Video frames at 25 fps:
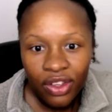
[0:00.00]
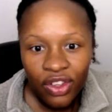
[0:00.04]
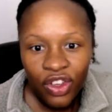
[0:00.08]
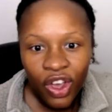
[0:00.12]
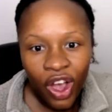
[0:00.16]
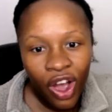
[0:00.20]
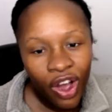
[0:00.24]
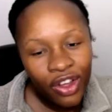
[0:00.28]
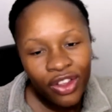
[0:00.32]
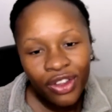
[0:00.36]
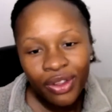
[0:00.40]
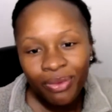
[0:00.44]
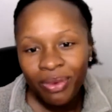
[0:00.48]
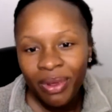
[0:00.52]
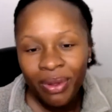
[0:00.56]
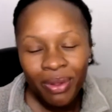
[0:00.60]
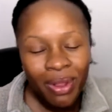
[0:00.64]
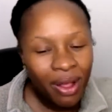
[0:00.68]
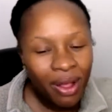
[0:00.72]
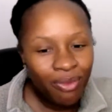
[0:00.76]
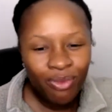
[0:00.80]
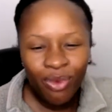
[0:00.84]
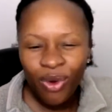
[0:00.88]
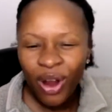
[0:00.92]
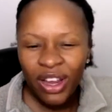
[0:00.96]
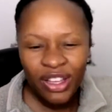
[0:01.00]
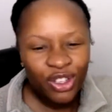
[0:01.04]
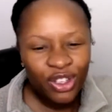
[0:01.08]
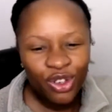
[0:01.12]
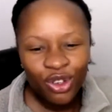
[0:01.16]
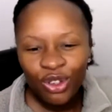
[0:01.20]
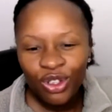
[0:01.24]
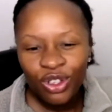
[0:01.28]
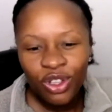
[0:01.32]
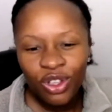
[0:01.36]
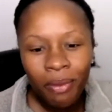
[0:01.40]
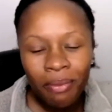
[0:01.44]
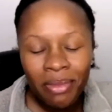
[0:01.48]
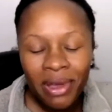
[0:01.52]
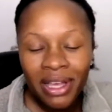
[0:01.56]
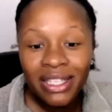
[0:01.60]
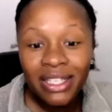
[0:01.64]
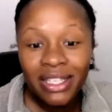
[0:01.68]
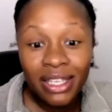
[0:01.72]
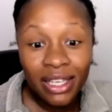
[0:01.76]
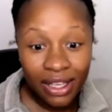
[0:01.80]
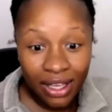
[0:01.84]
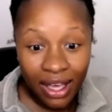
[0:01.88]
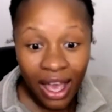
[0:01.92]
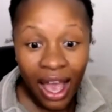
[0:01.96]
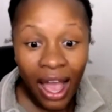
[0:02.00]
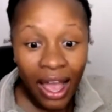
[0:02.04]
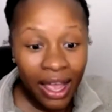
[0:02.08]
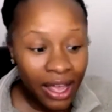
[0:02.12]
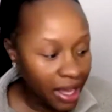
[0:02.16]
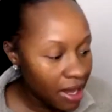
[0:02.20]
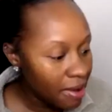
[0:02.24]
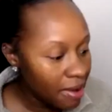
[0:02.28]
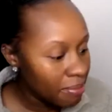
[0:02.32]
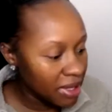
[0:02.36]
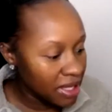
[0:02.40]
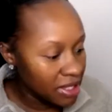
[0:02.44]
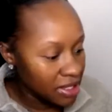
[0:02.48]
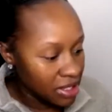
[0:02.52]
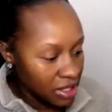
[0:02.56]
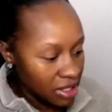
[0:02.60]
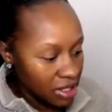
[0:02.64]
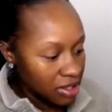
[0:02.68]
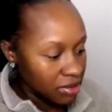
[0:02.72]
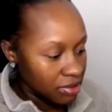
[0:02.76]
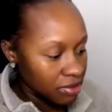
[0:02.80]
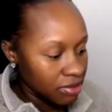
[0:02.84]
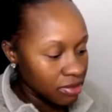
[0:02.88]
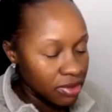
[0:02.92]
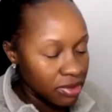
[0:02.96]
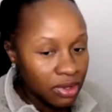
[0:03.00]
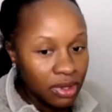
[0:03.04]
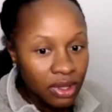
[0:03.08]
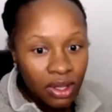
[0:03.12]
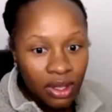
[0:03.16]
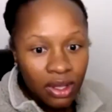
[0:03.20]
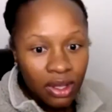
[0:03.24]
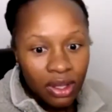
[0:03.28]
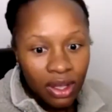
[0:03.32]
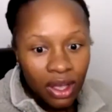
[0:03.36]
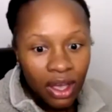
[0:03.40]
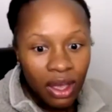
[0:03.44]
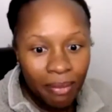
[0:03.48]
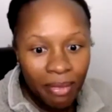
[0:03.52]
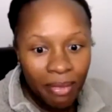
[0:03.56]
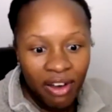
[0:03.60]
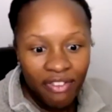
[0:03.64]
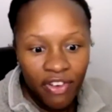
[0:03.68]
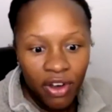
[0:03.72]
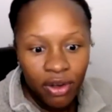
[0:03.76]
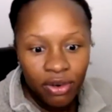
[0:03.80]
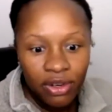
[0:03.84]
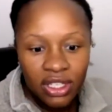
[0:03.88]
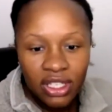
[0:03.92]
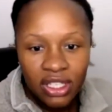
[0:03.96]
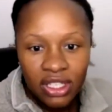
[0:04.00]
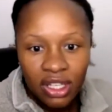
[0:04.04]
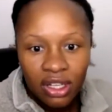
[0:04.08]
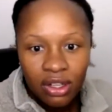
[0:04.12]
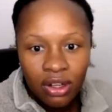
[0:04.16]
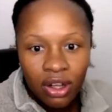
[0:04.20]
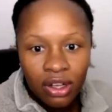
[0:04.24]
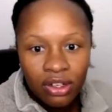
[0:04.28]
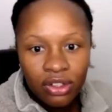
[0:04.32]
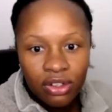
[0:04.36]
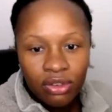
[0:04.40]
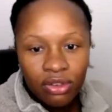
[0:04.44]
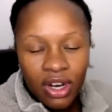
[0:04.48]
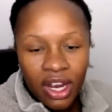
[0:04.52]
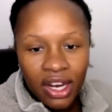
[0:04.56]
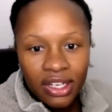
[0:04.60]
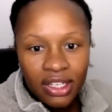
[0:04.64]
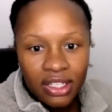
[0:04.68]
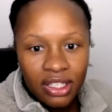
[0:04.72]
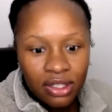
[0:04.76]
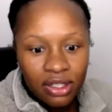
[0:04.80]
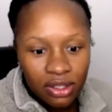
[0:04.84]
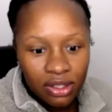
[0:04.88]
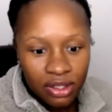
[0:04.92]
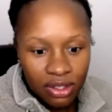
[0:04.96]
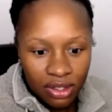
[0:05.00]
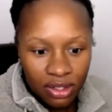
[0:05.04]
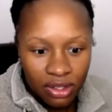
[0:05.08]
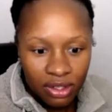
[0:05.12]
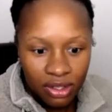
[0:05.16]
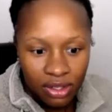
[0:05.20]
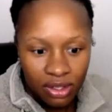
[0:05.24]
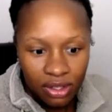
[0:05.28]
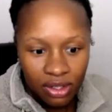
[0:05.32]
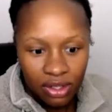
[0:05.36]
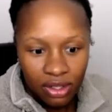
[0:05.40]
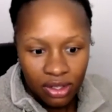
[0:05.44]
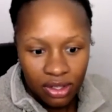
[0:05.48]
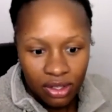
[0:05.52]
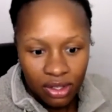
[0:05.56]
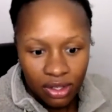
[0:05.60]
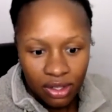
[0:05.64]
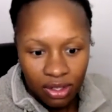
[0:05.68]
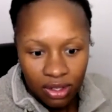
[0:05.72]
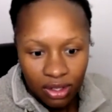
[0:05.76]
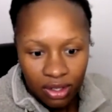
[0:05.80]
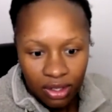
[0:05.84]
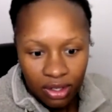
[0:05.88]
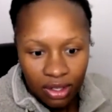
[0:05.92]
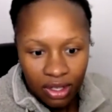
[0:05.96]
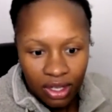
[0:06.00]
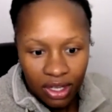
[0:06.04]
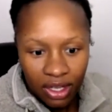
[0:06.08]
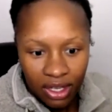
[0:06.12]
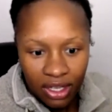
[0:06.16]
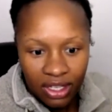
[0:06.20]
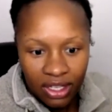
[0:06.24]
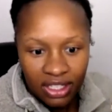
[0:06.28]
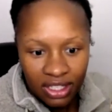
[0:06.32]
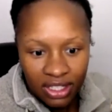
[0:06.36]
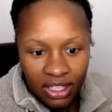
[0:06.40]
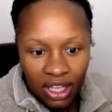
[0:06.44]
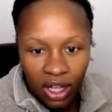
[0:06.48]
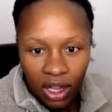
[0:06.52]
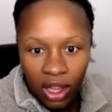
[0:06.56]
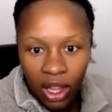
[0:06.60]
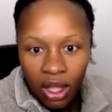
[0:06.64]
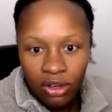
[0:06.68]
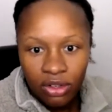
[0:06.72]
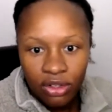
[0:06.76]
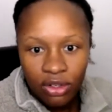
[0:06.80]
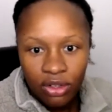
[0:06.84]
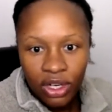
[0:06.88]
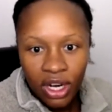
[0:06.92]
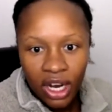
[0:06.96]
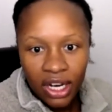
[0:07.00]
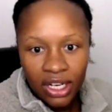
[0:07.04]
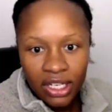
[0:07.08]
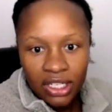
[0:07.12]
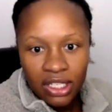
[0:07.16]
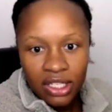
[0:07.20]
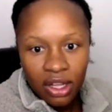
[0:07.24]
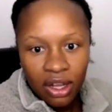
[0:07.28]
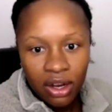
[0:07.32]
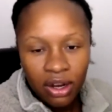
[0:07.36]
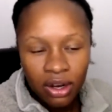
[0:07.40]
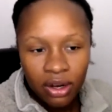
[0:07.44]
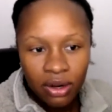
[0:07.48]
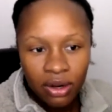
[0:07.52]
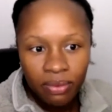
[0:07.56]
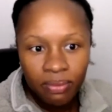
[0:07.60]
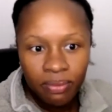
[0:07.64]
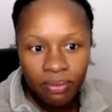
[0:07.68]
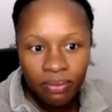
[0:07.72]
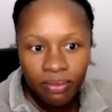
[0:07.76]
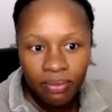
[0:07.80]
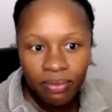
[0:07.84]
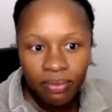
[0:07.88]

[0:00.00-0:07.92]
Y'all, you're like, Rachel, you're so busy. I am busy. And my phone is still on do not disturb. It's still on do not disturb.